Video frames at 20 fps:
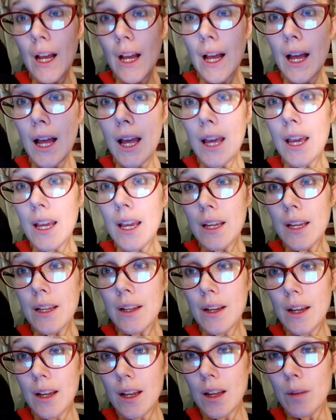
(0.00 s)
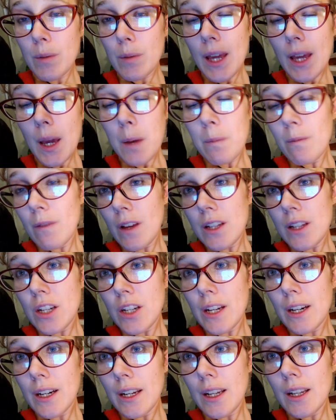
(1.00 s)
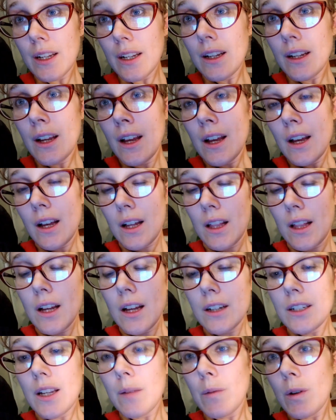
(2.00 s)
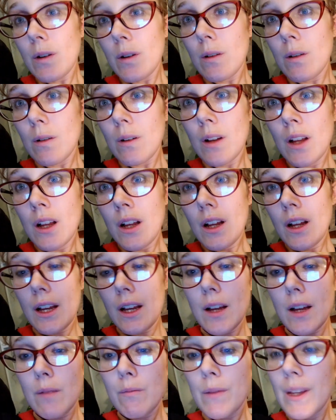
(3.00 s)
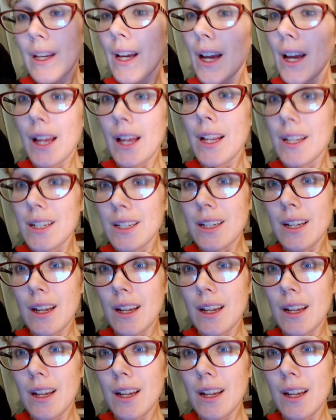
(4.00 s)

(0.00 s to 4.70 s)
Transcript: I uh, became vegetarian a long time ago um, because